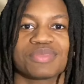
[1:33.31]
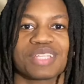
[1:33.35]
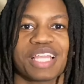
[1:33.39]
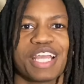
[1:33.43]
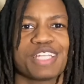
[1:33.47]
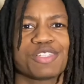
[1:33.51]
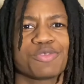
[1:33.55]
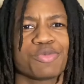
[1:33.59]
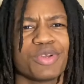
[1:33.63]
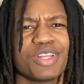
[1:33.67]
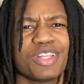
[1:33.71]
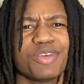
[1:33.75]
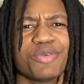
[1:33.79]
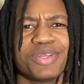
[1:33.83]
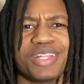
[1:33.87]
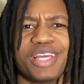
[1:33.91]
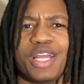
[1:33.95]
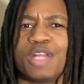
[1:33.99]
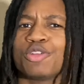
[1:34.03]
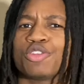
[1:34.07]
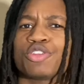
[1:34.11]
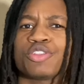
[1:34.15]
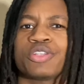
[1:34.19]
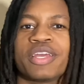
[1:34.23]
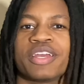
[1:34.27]
It's really
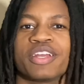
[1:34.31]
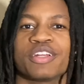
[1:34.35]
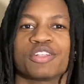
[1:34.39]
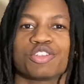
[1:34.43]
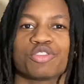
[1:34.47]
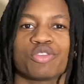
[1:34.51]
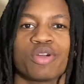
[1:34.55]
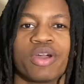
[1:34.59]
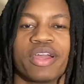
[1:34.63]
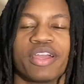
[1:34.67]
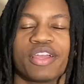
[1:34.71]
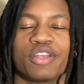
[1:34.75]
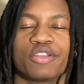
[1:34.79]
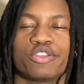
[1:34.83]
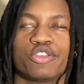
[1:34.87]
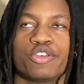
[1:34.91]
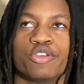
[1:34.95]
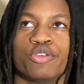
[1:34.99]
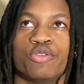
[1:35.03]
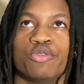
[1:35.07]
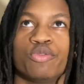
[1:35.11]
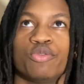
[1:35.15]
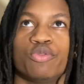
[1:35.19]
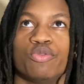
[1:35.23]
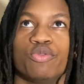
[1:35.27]
interesting trying
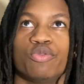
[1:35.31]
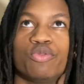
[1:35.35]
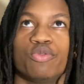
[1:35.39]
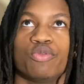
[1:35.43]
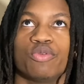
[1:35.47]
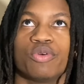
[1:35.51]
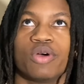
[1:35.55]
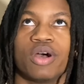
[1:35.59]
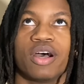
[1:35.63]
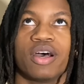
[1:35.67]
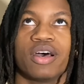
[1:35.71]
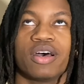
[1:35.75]
to